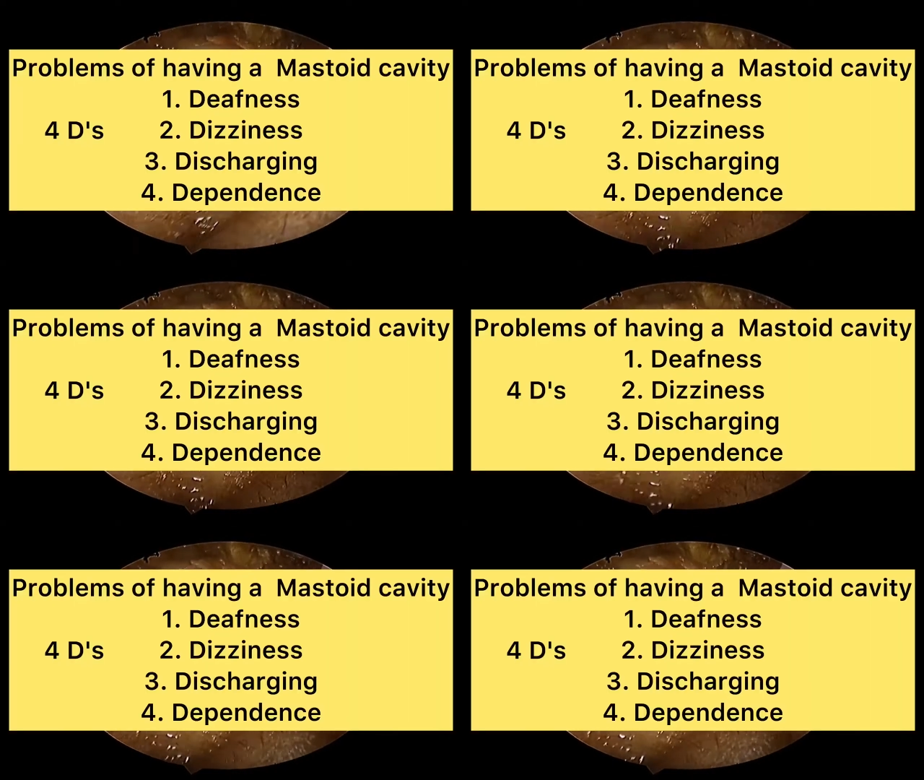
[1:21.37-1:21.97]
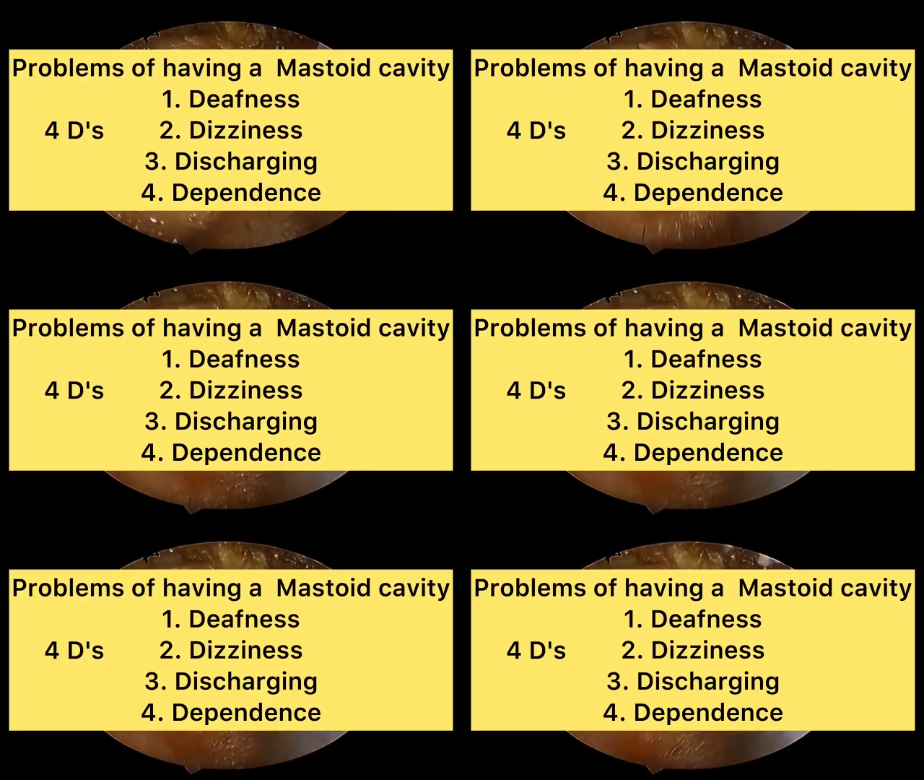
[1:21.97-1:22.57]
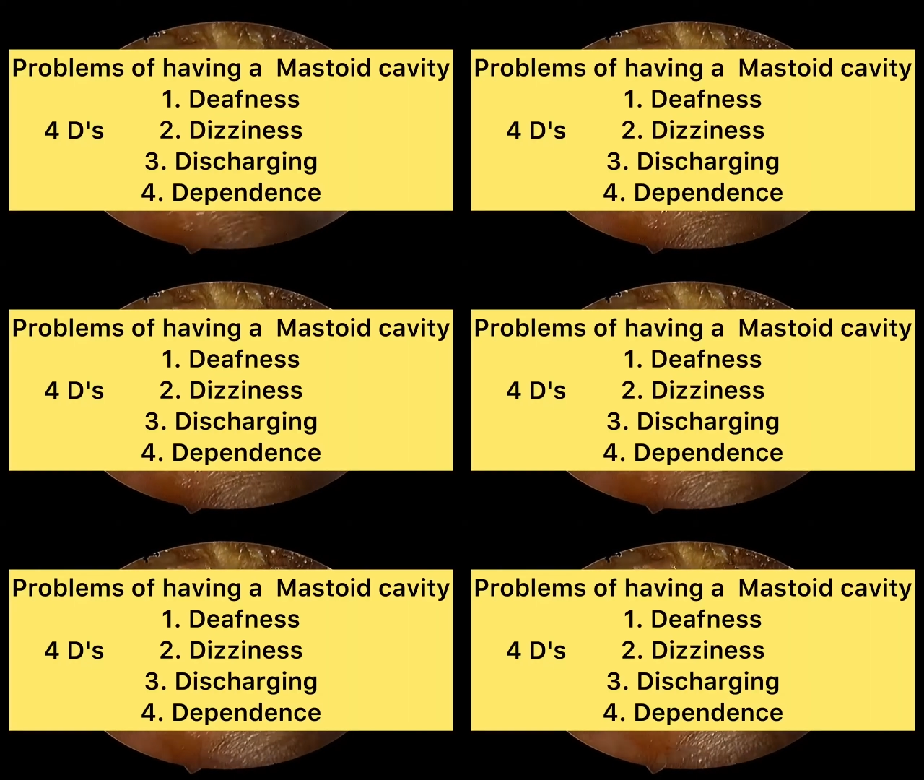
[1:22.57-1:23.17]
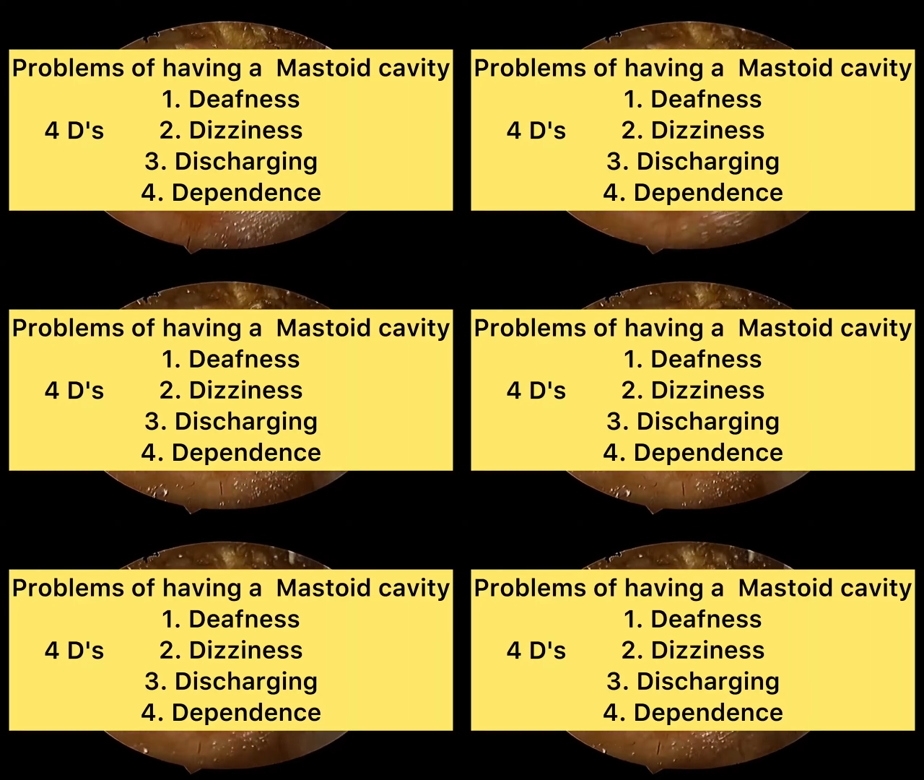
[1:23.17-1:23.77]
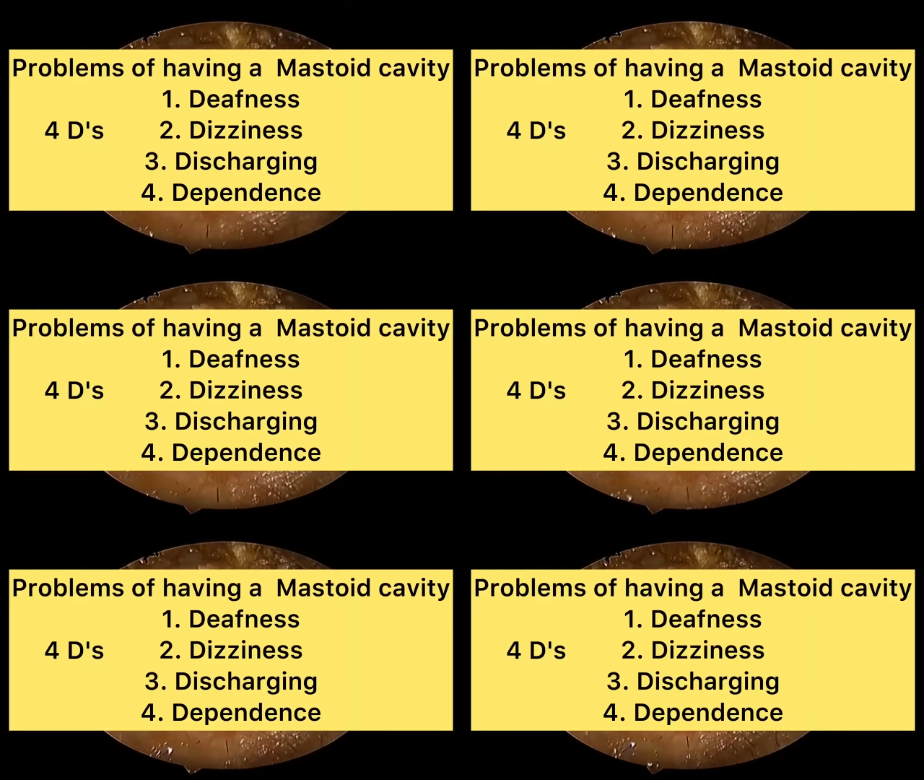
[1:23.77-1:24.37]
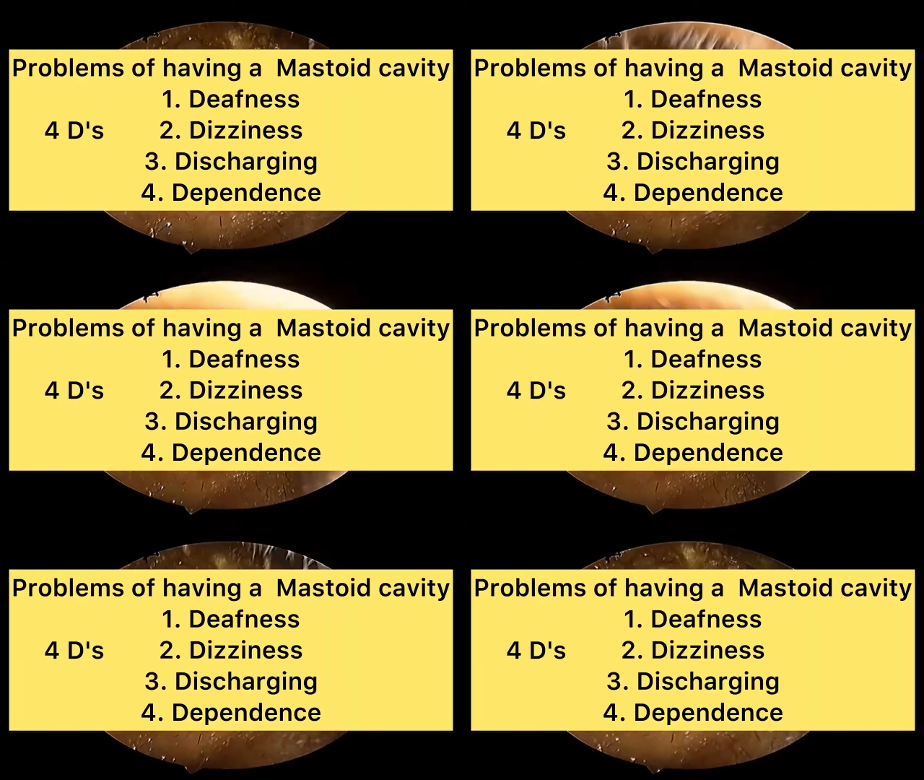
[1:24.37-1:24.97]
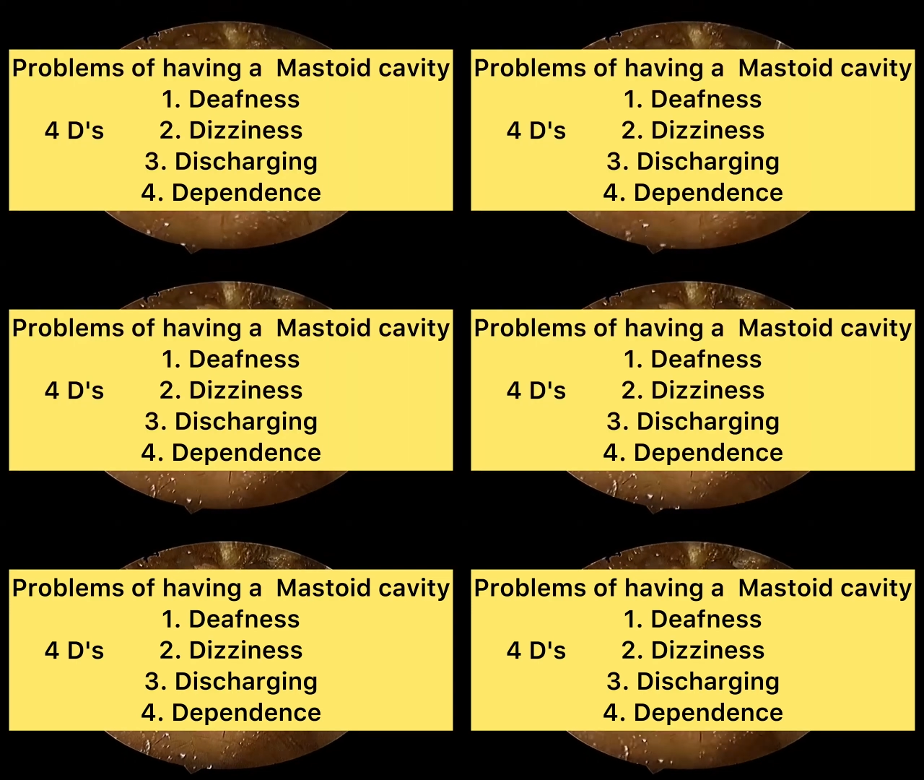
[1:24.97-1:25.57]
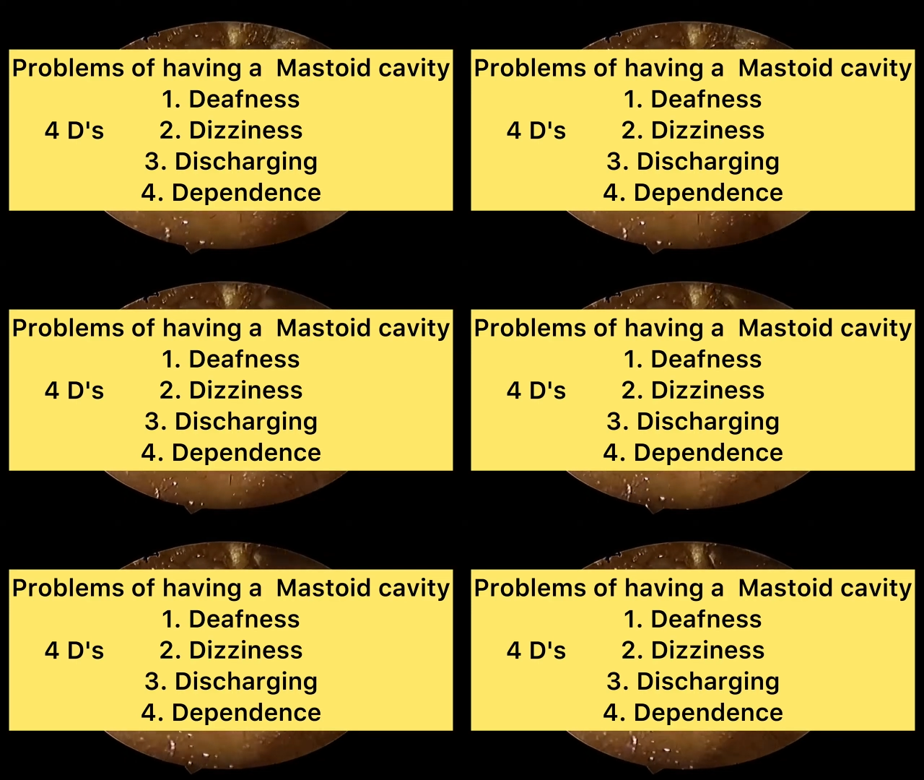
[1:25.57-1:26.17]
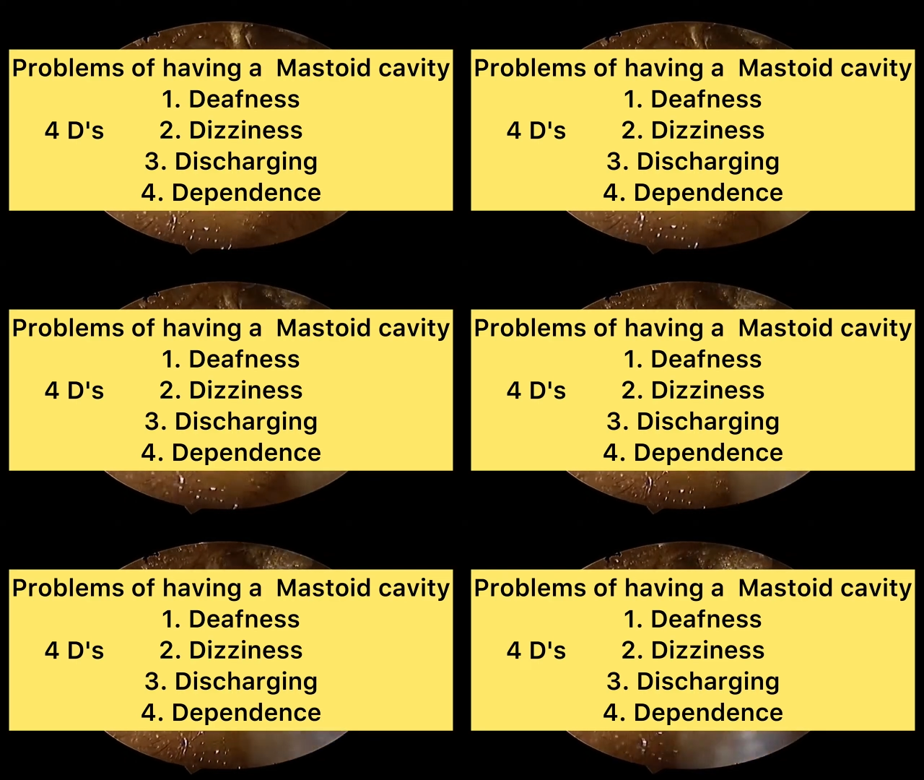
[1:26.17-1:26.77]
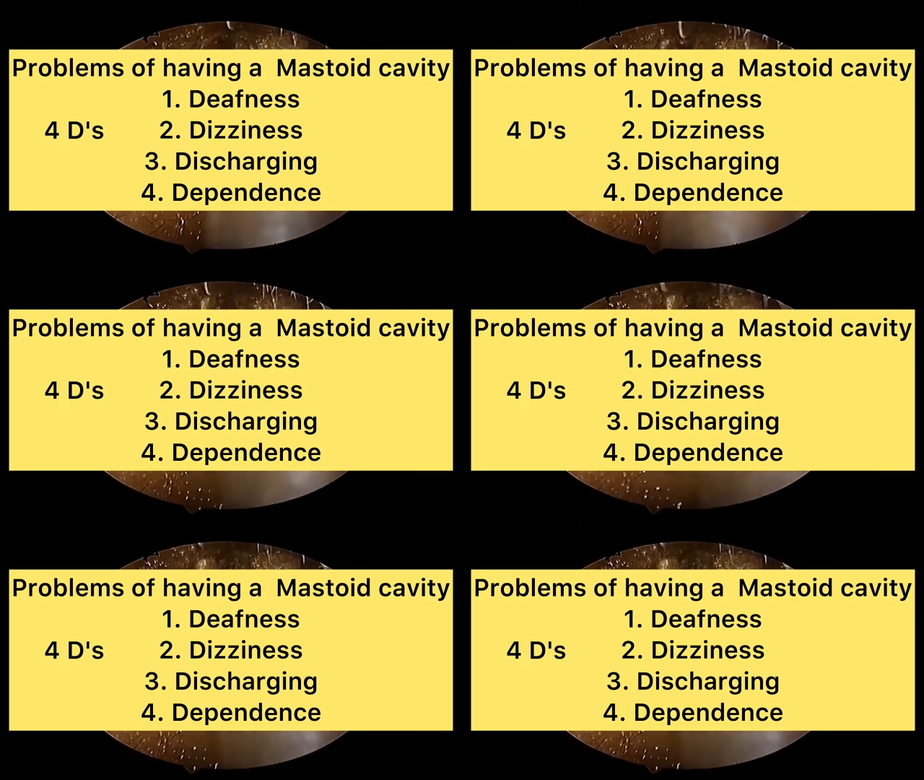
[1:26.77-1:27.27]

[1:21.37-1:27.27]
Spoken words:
No face is visible, so there are no lips to read.